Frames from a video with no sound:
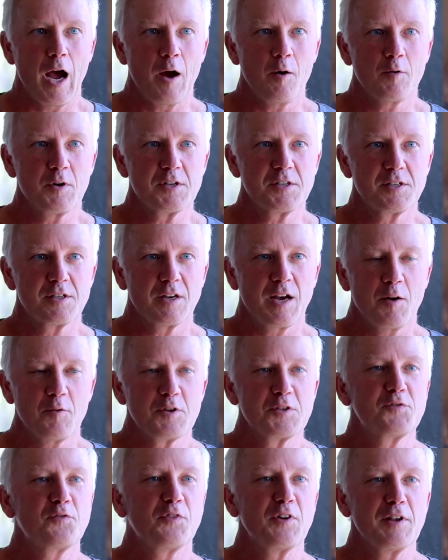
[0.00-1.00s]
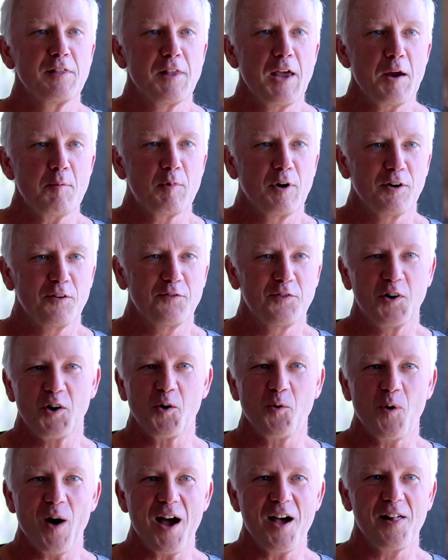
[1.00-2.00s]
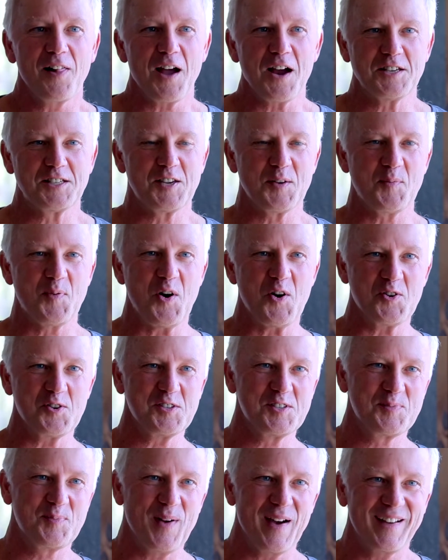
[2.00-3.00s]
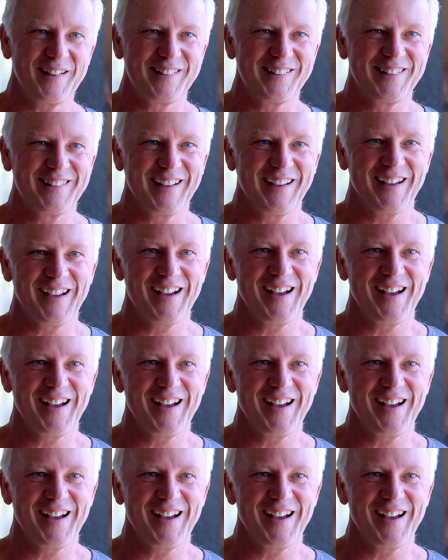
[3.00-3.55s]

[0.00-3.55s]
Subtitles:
I was free labor for a while, I suppose, but